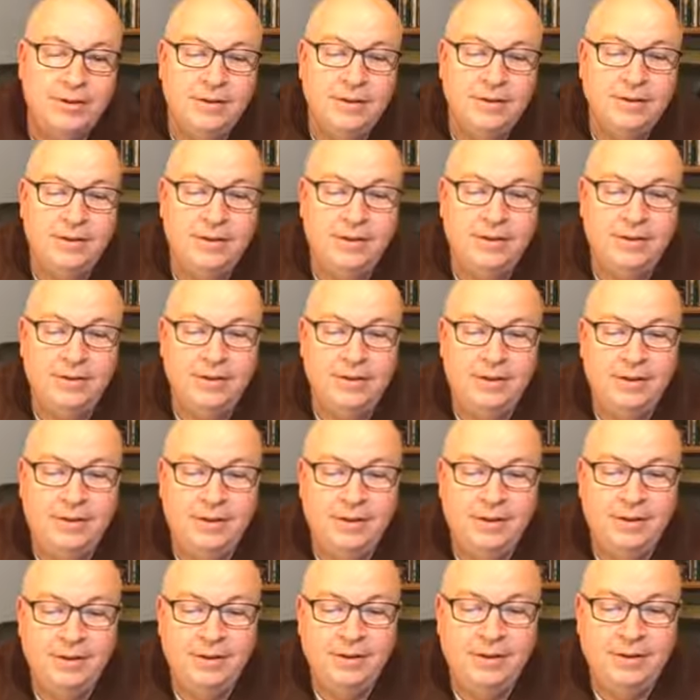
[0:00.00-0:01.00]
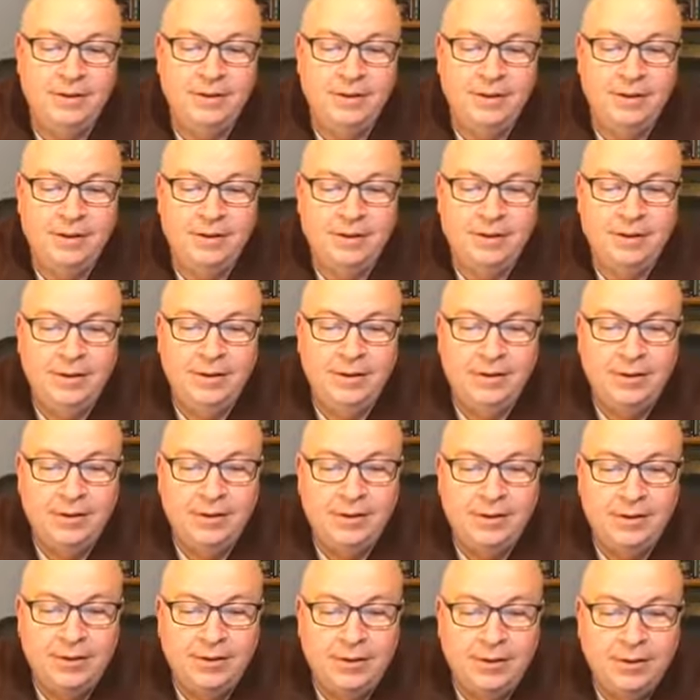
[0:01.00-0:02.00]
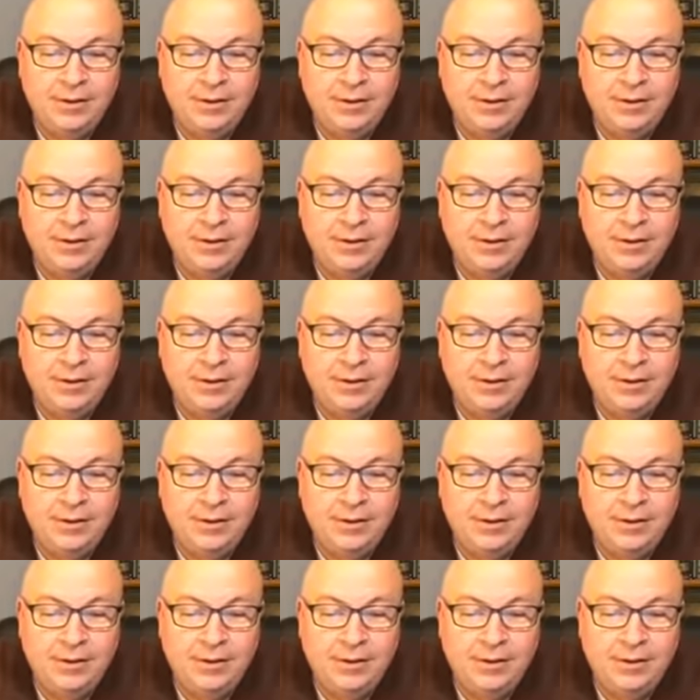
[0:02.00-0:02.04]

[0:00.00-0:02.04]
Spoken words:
(no one is talking)